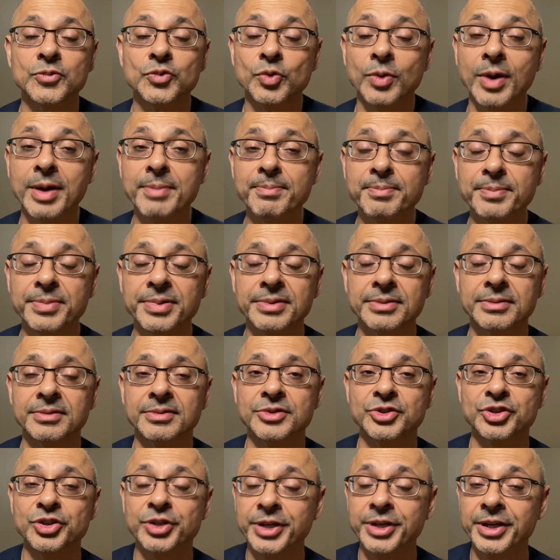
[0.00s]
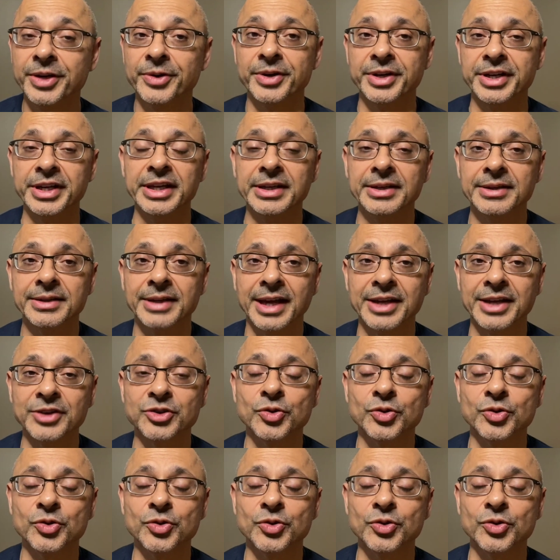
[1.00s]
Trump, tyranny, and